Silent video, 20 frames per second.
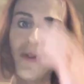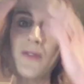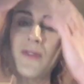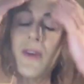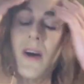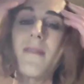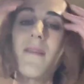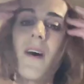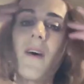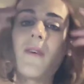So
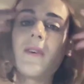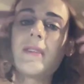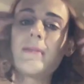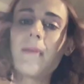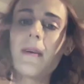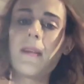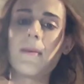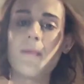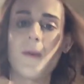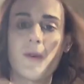I've always
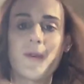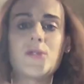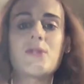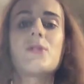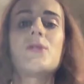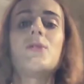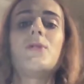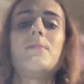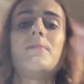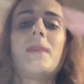been
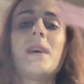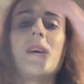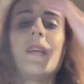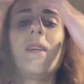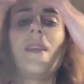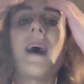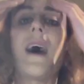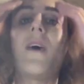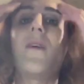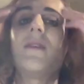emotional, but
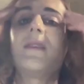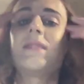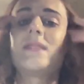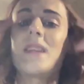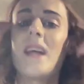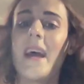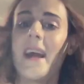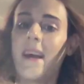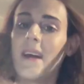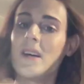now it's
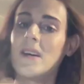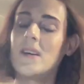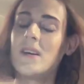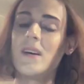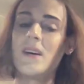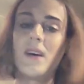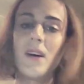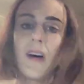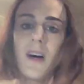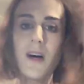like
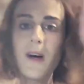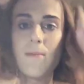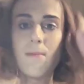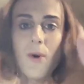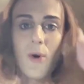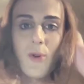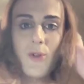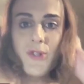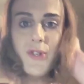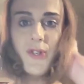
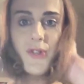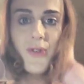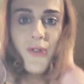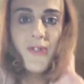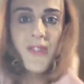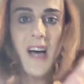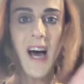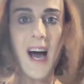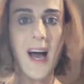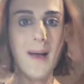emotional
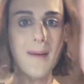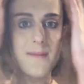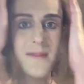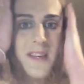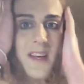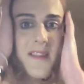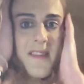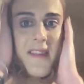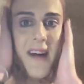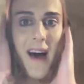times
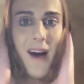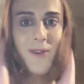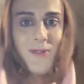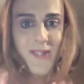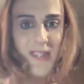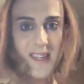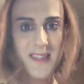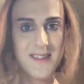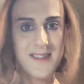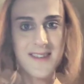
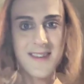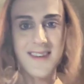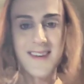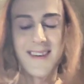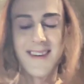1,000.